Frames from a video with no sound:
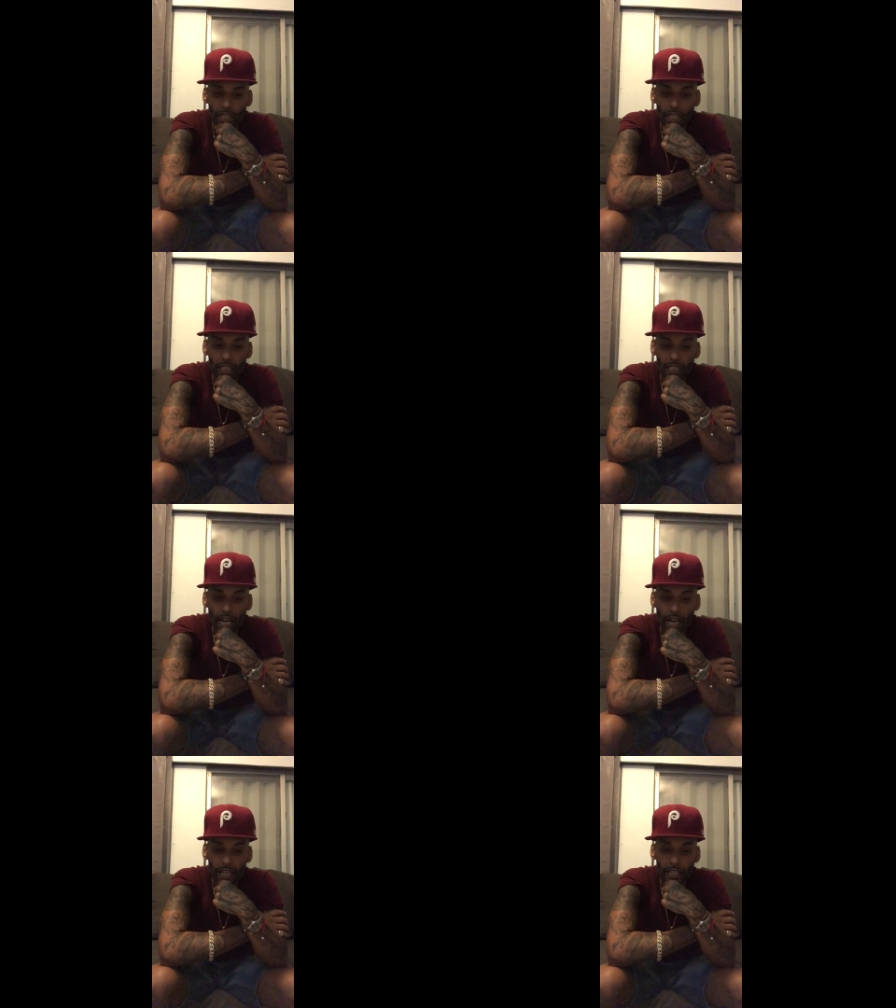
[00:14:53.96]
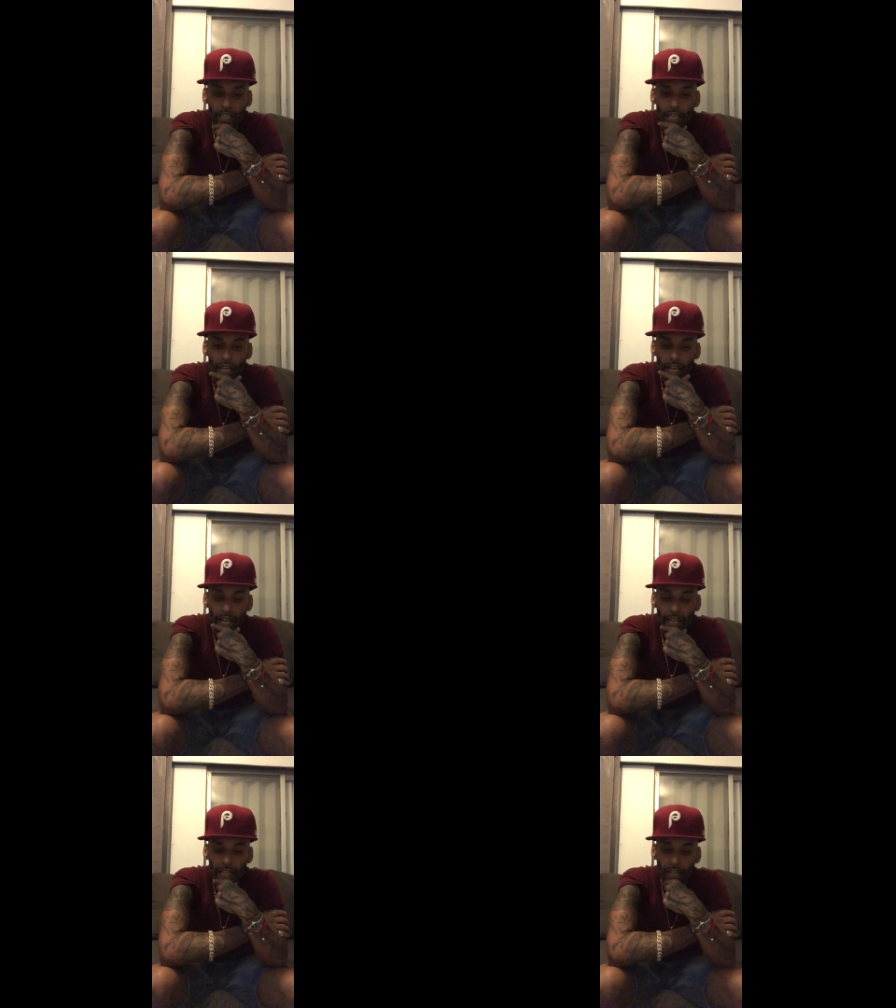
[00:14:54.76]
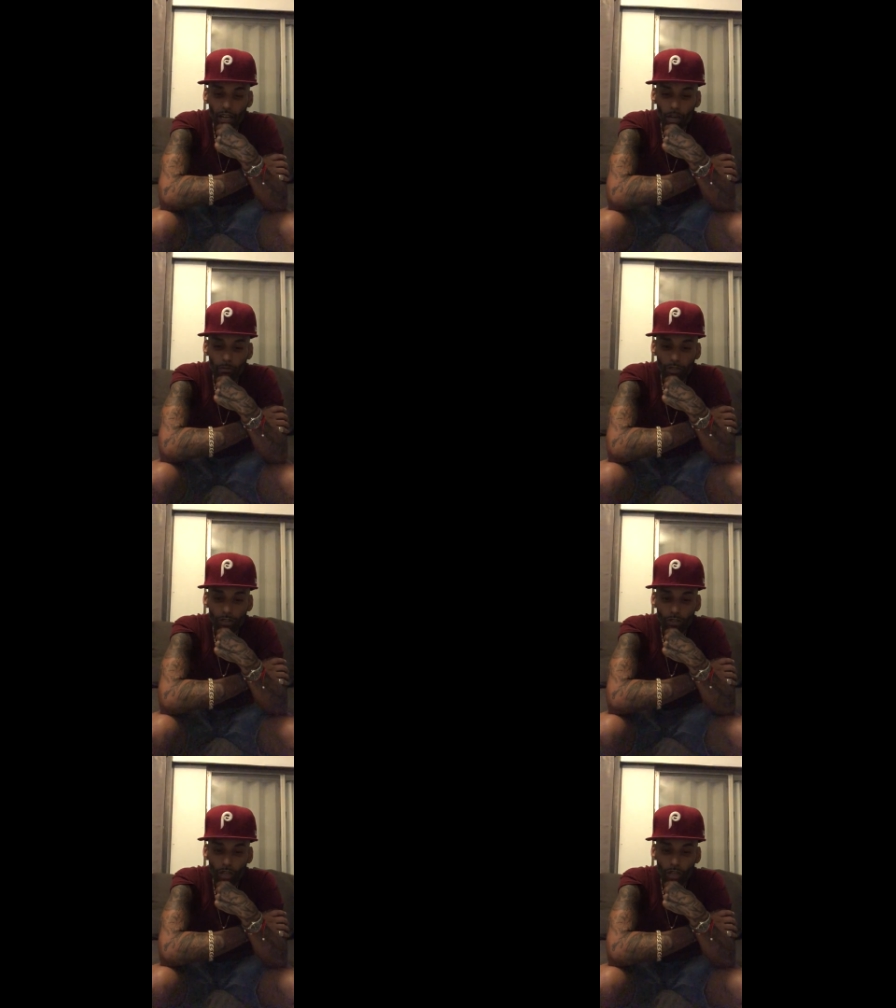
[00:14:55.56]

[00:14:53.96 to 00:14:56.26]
daily diet, eating hummus